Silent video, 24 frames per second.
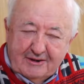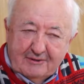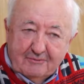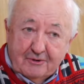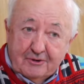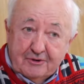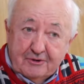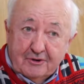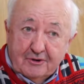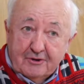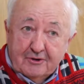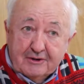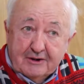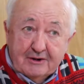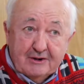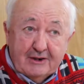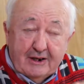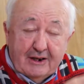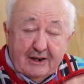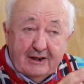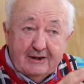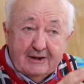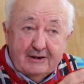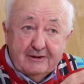We don't
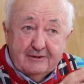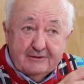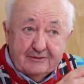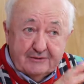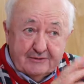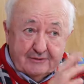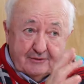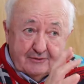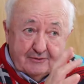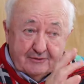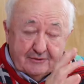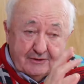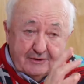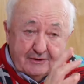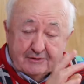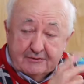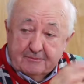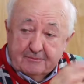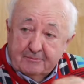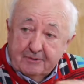get any sort of things